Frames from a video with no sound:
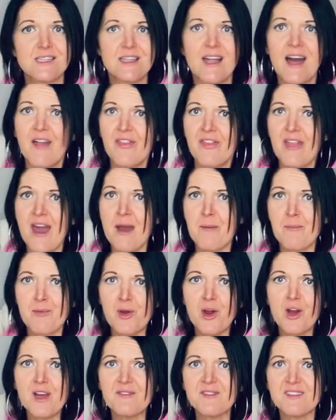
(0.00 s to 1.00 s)
that their
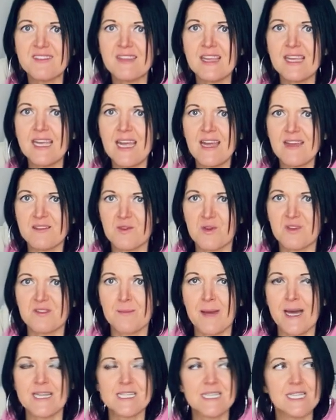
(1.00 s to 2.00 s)
privacy is
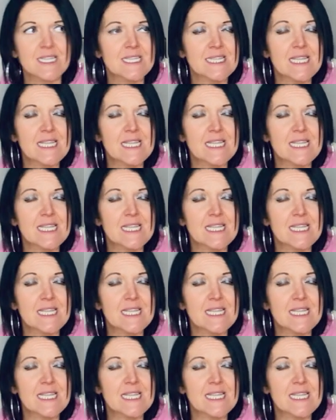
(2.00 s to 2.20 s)
respected,